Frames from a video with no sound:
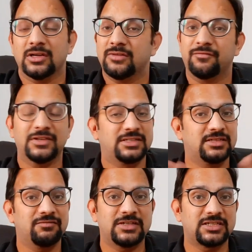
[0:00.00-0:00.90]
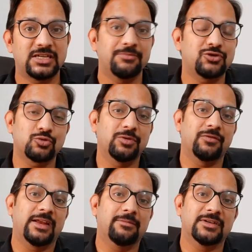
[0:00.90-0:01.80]
which seems to be
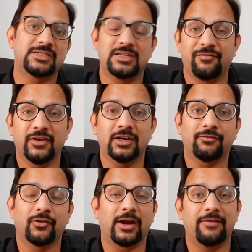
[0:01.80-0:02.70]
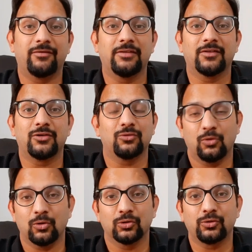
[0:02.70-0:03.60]
very much difficult for everyone to
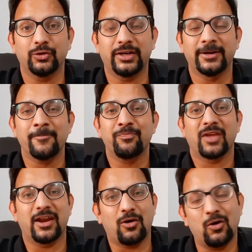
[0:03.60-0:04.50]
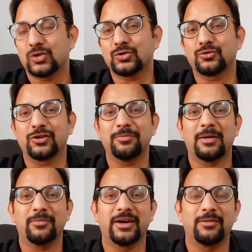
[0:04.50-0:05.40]
go through it and also to
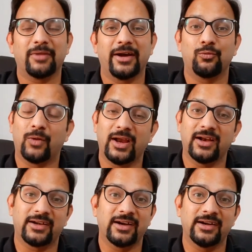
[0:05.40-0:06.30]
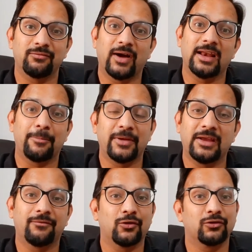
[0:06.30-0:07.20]
remember in mind while
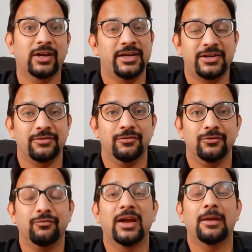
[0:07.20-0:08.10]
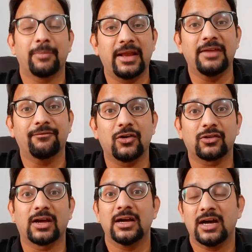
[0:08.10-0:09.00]
appearing for the interview, while appearing for
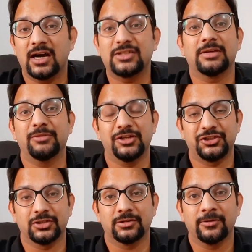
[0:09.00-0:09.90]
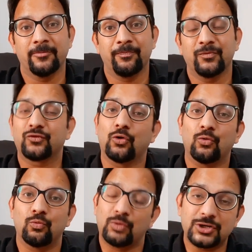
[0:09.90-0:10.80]
the examination. So
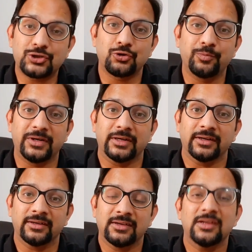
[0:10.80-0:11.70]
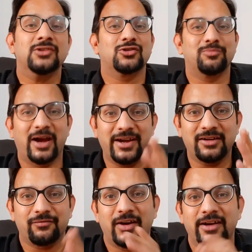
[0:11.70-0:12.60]
what should be done? So my dear
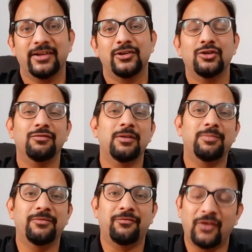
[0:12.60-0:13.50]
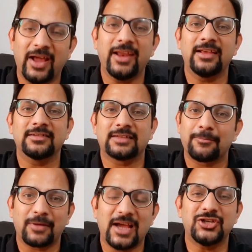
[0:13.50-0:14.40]
friend, you will be very
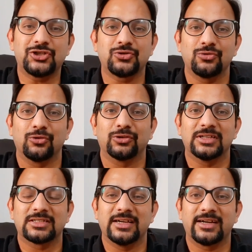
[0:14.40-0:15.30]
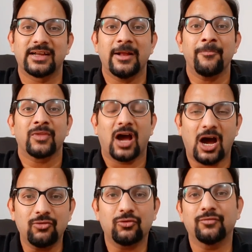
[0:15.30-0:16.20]
surprised to know this, that
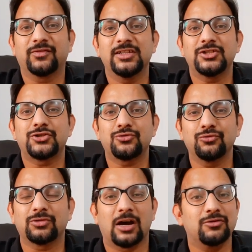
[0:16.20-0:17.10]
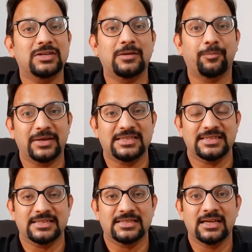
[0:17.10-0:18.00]
out of these 2000
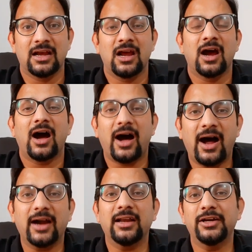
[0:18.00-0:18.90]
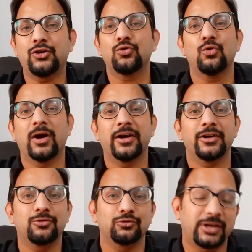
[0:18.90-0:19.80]
pages, hardly
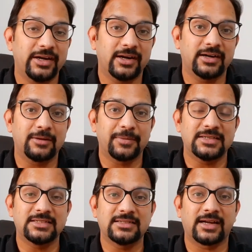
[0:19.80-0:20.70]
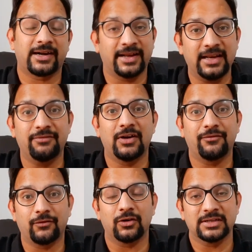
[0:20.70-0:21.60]
200 to 300 pages are
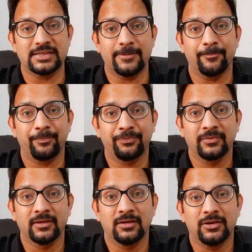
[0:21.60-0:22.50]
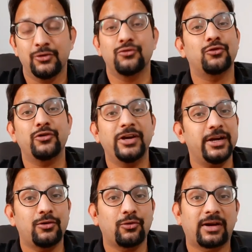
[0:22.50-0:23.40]
relevant for exam. You don't
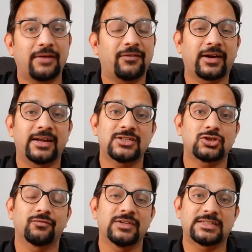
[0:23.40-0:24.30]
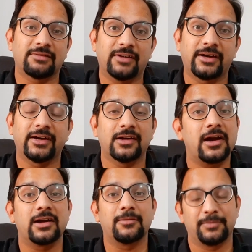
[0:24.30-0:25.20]
need to refer rest of the
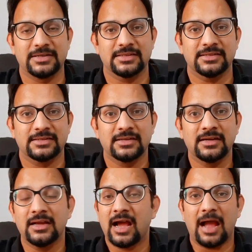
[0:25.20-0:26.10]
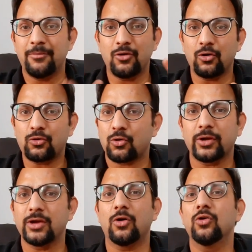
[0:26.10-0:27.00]
1700 pages. I'm not
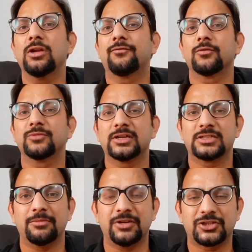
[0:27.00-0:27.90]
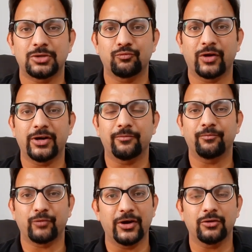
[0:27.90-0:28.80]
talking only from the examination
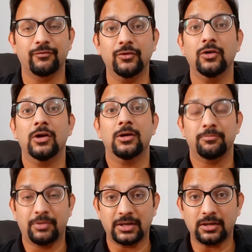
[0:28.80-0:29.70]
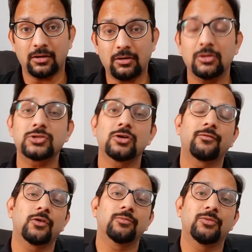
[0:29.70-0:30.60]
point of view, but also
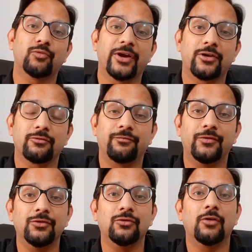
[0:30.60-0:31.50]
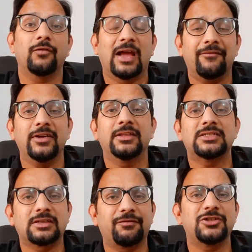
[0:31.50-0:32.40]
from the point of view of having the
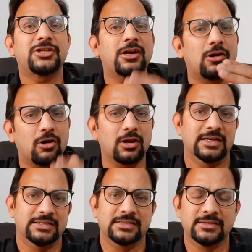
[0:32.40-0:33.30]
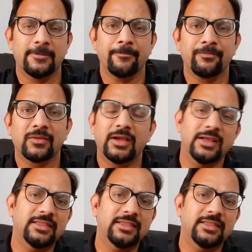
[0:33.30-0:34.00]
sufficient knowledge in